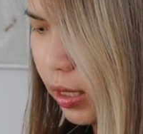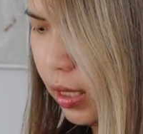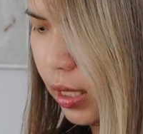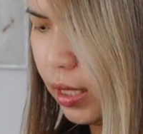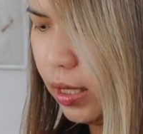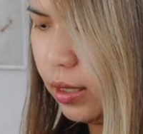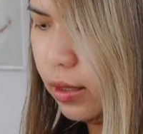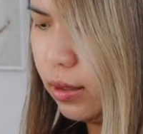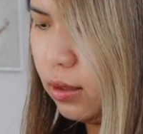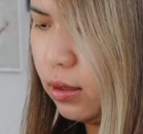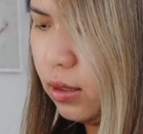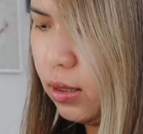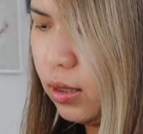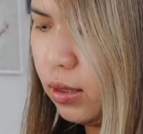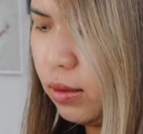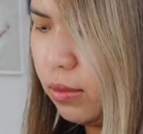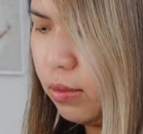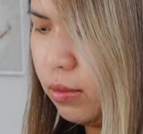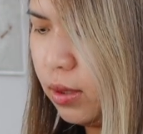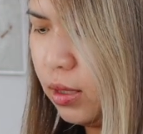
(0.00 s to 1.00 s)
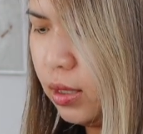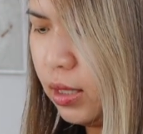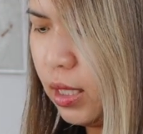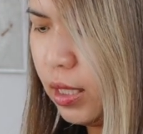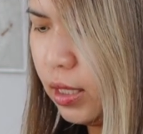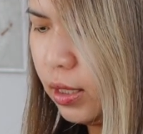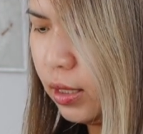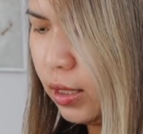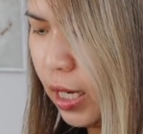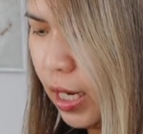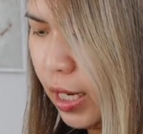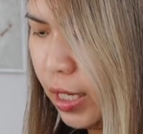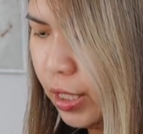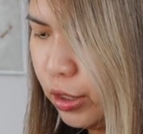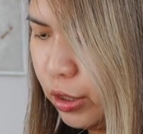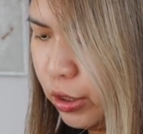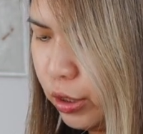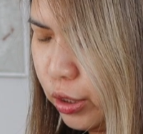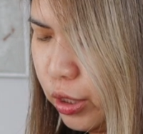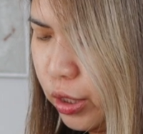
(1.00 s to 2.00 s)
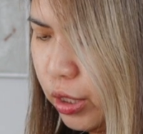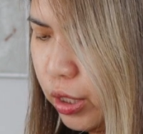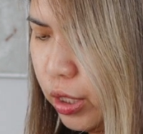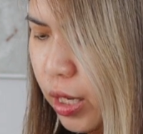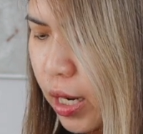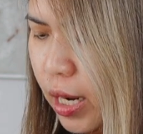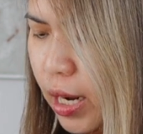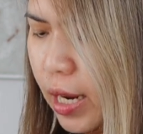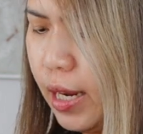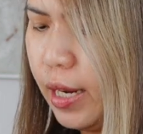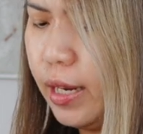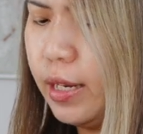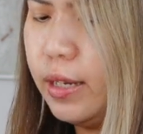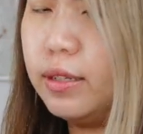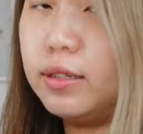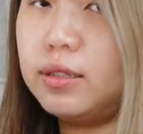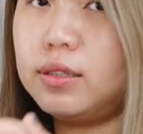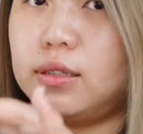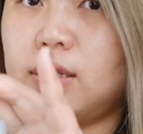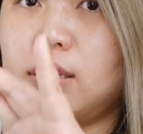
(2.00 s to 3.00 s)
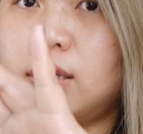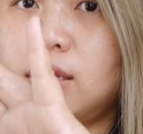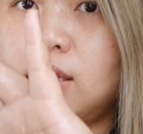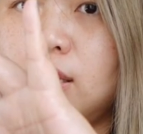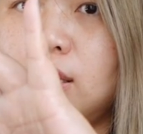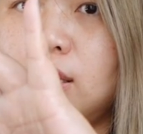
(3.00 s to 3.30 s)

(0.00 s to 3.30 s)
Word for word: then some sanitizer and